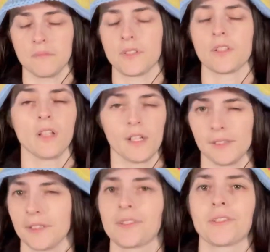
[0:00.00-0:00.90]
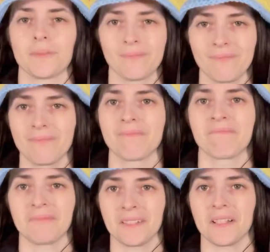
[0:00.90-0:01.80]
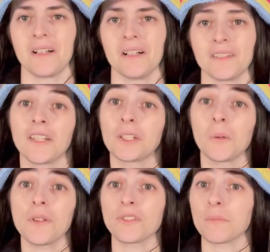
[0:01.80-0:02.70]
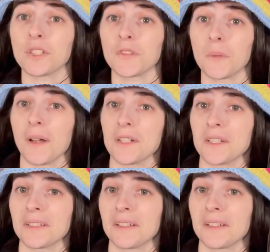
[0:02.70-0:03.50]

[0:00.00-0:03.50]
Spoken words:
It's a lot of links. Thank you all so much for watching.